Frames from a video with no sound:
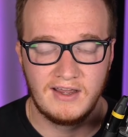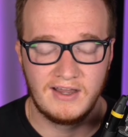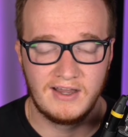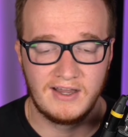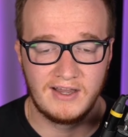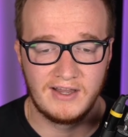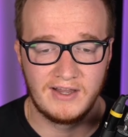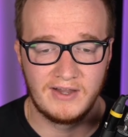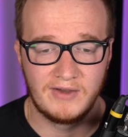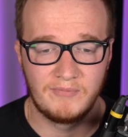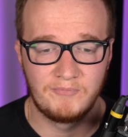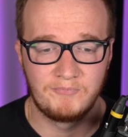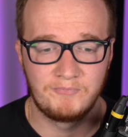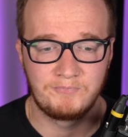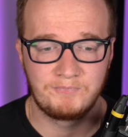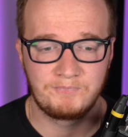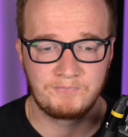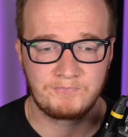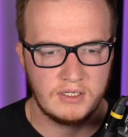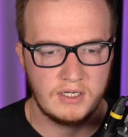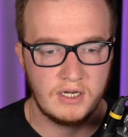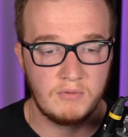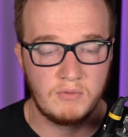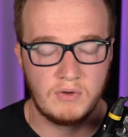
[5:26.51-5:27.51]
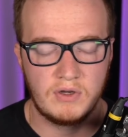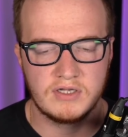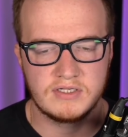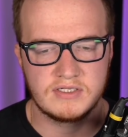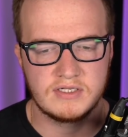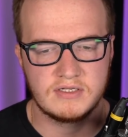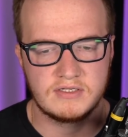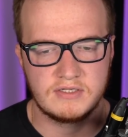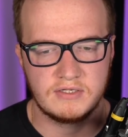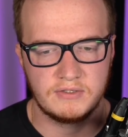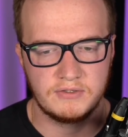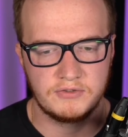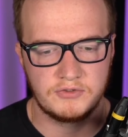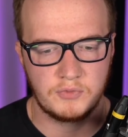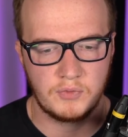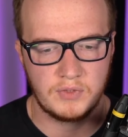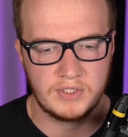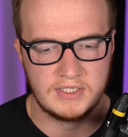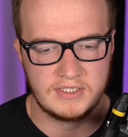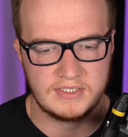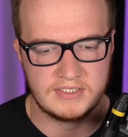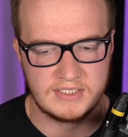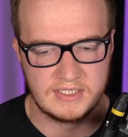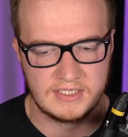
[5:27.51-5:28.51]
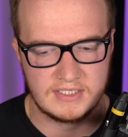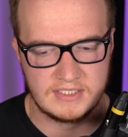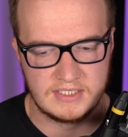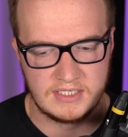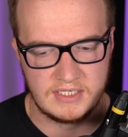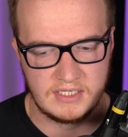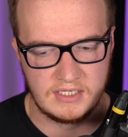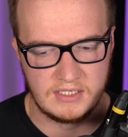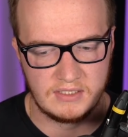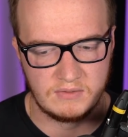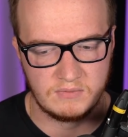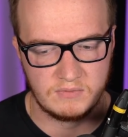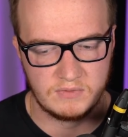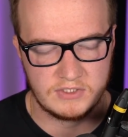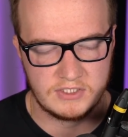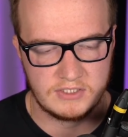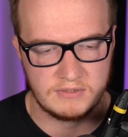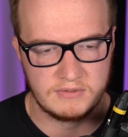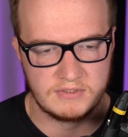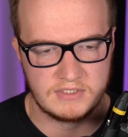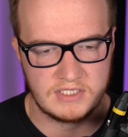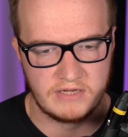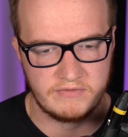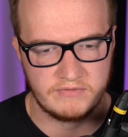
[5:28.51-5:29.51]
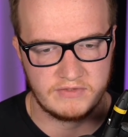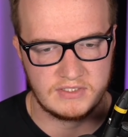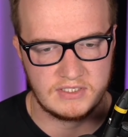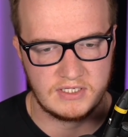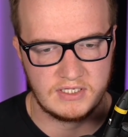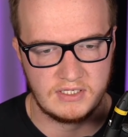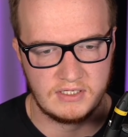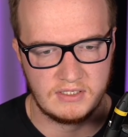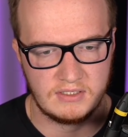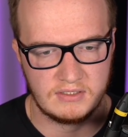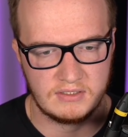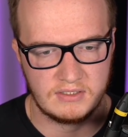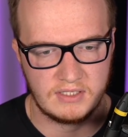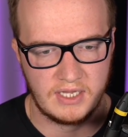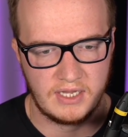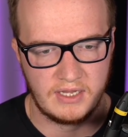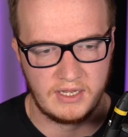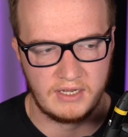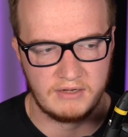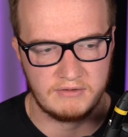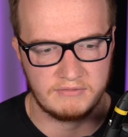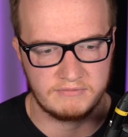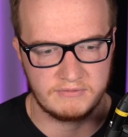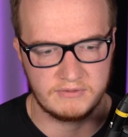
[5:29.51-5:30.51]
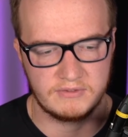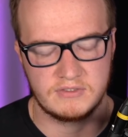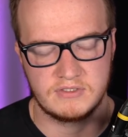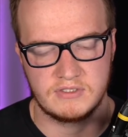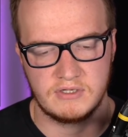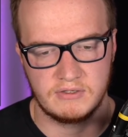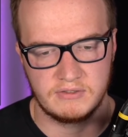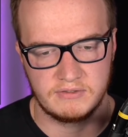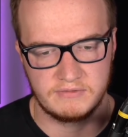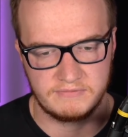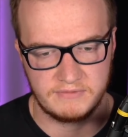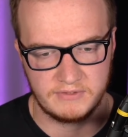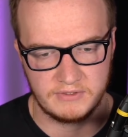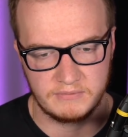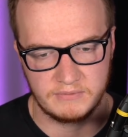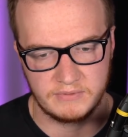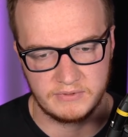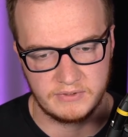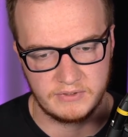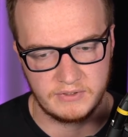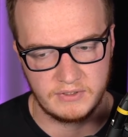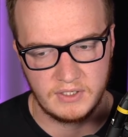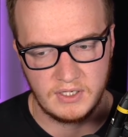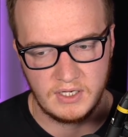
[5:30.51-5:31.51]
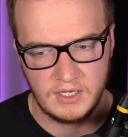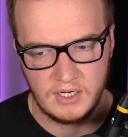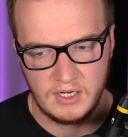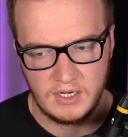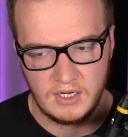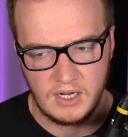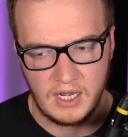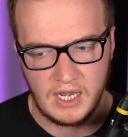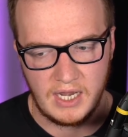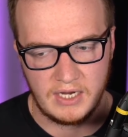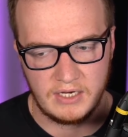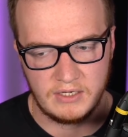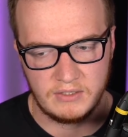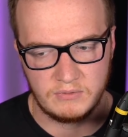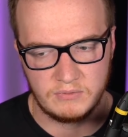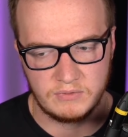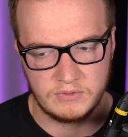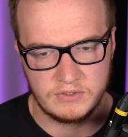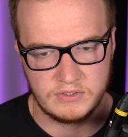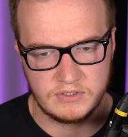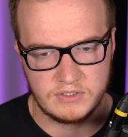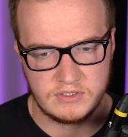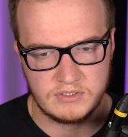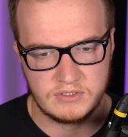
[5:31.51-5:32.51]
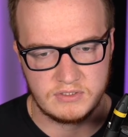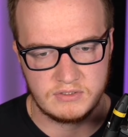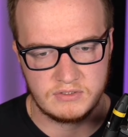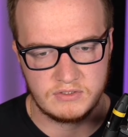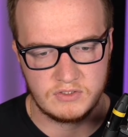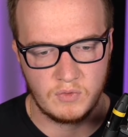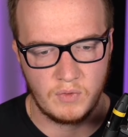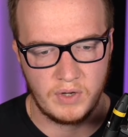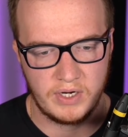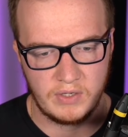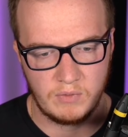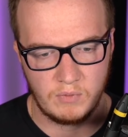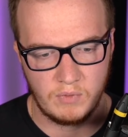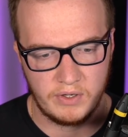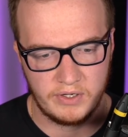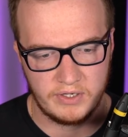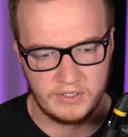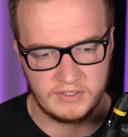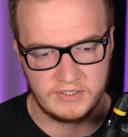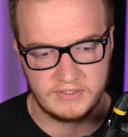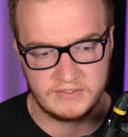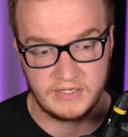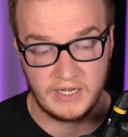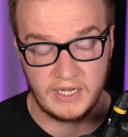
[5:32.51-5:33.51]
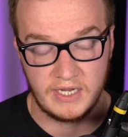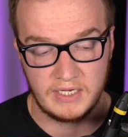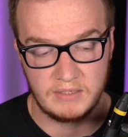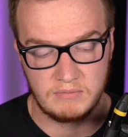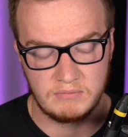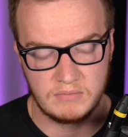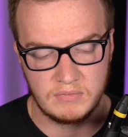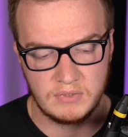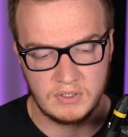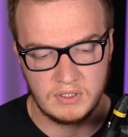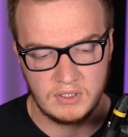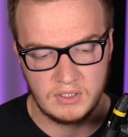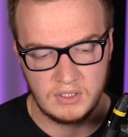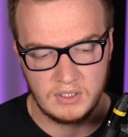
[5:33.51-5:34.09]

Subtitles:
It wasn't until 2016 when she was 17 that I first started to flirt with her. I was 21 at the time.